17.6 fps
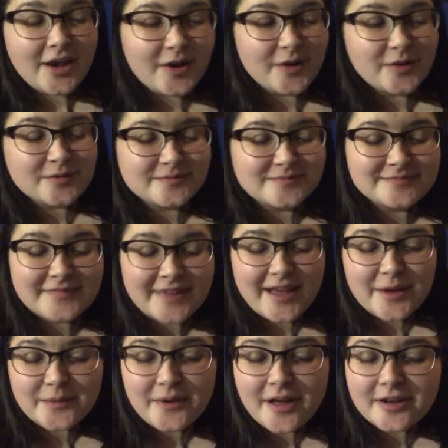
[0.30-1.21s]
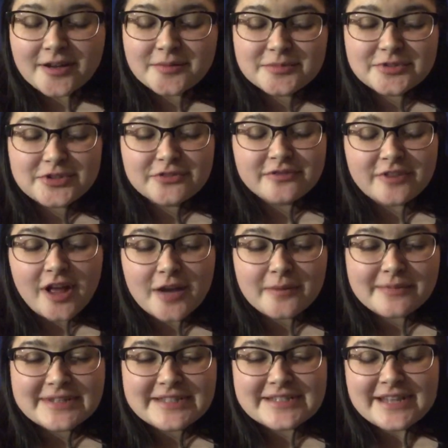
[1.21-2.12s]
Hello and welcome to
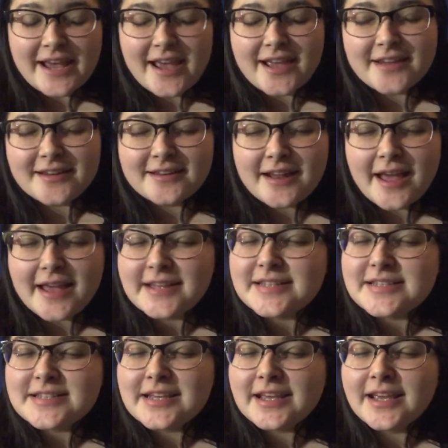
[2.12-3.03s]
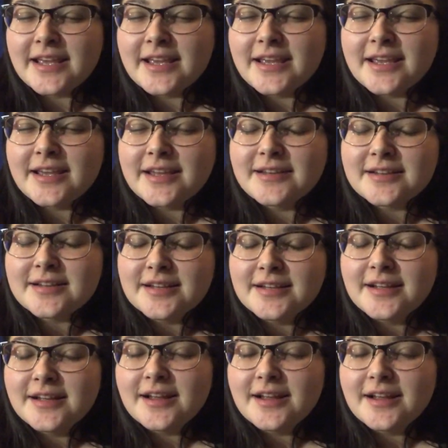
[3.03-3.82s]
Vlogmas Day nineteen.